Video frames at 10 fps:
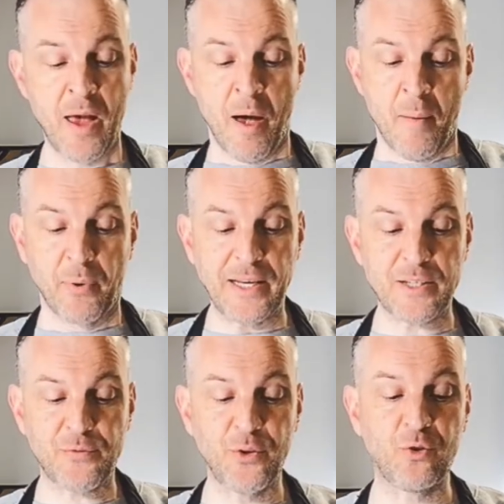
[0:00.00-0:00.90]
But
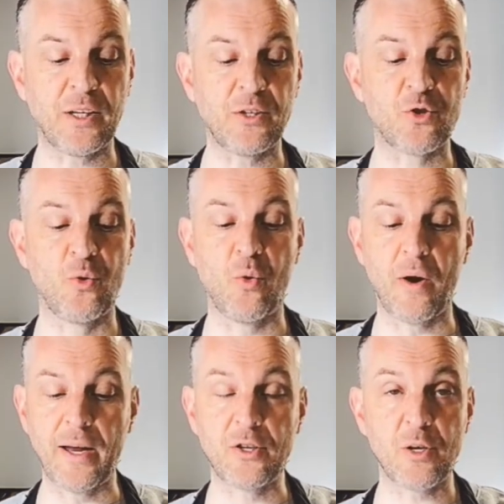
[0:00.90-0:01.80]
here's a few things. So
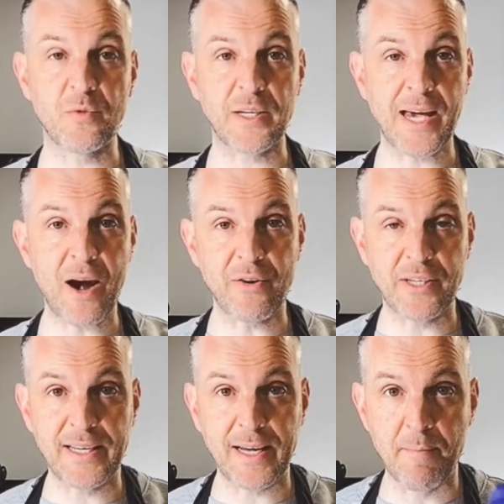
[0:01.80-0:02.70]
in terms of
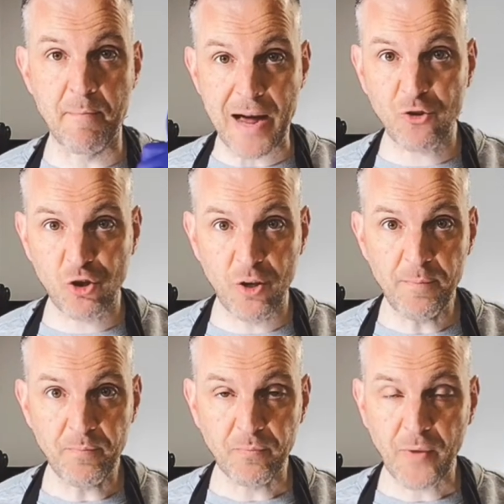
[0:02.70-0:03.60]
carrots, you can mash
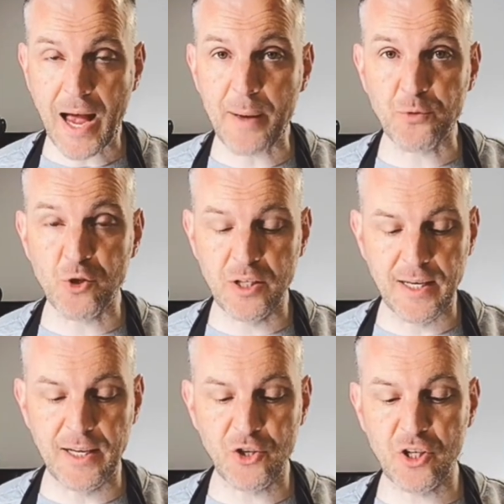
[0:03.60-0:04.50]
them, absolutely
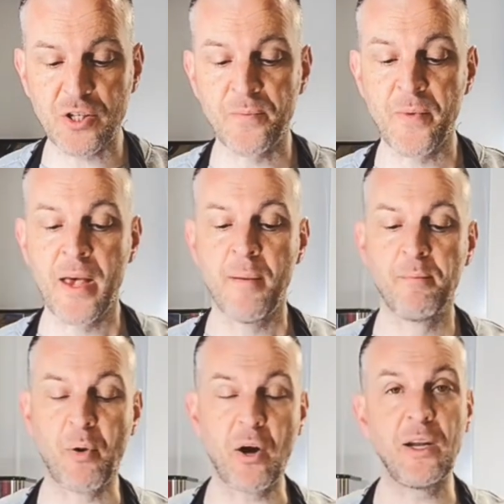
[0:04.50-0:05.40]
delicious.
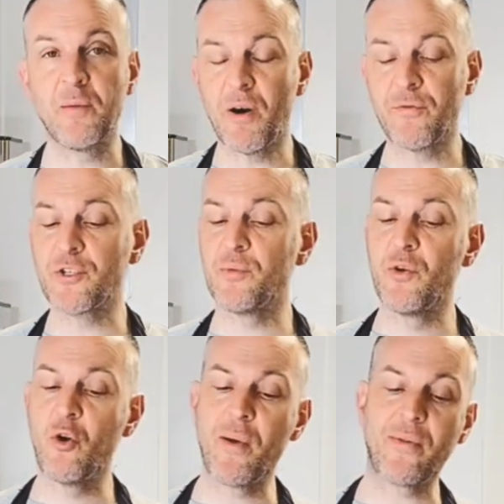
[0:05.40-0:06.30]
Boil them, obviously we
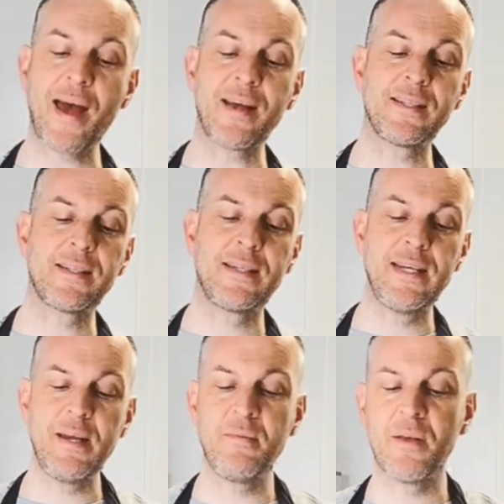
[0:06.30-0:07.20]
know about that.
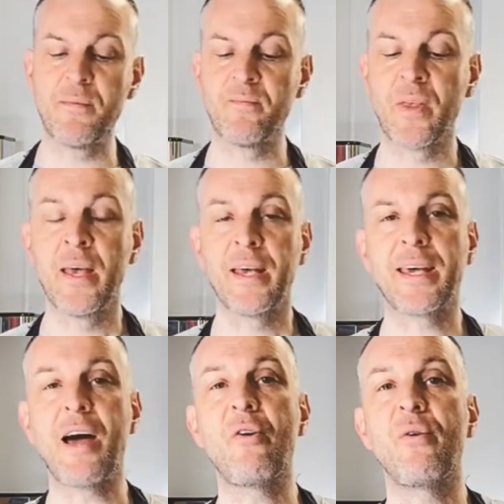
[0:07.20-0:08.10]
Steam them.
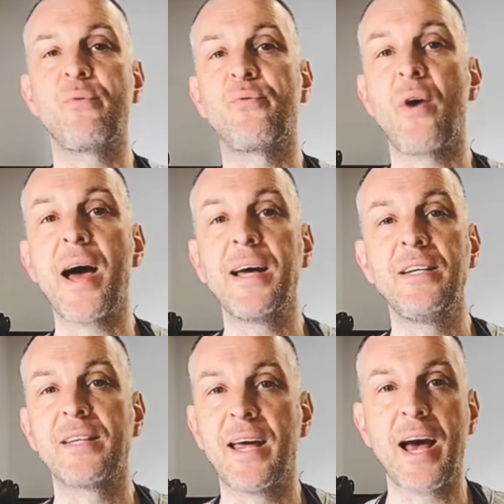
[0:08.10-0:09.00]
Carrot
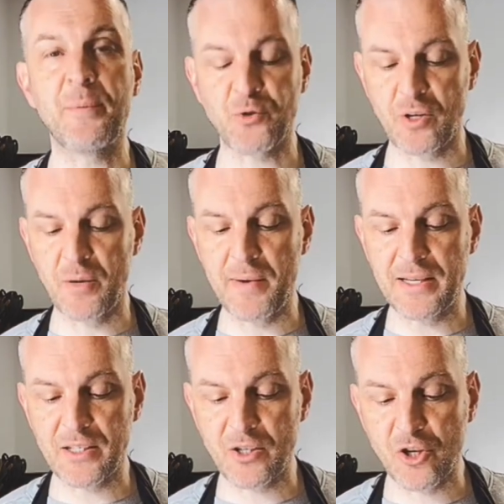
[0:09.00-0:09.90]
fries, they're absolutely
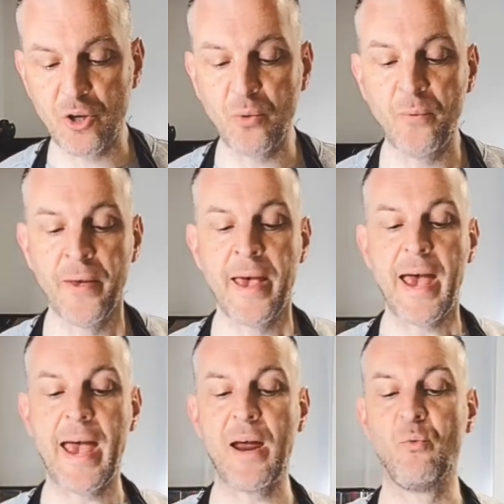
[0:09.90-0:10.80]
amazing too.
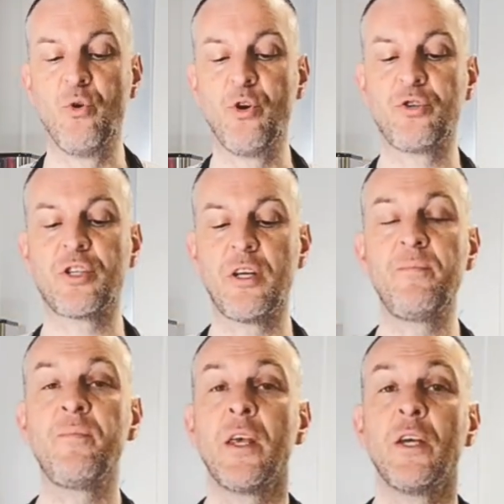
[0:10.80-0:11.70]
Roast
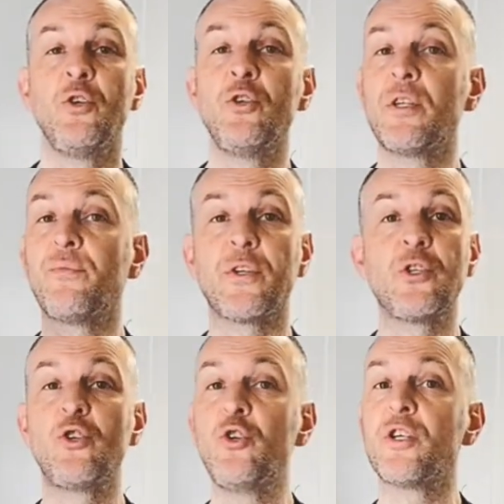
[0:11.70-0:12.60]
them, use them for
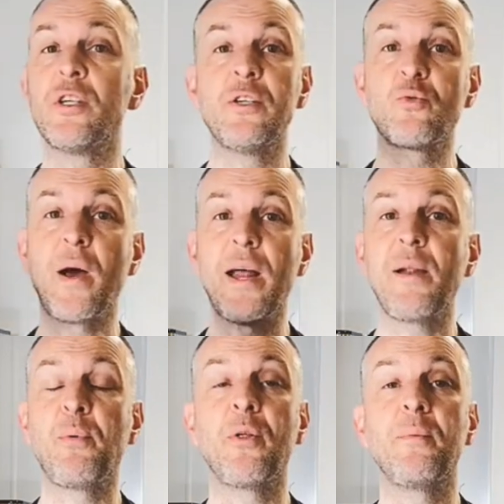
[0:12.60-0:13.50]
juicing as
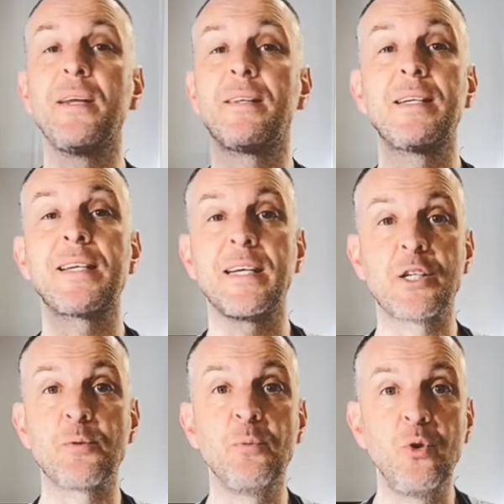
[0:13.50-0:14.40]
well. Put them into things like
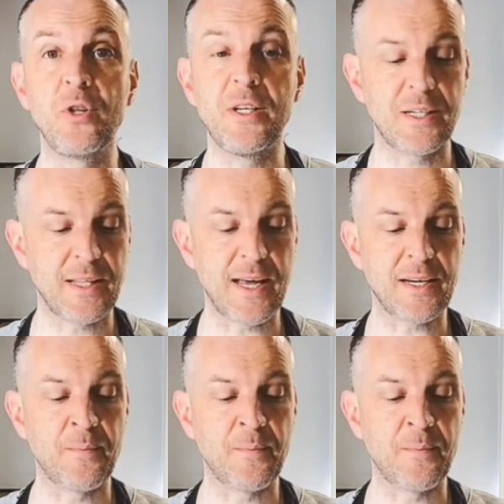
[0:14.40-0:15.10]
smoothies and that.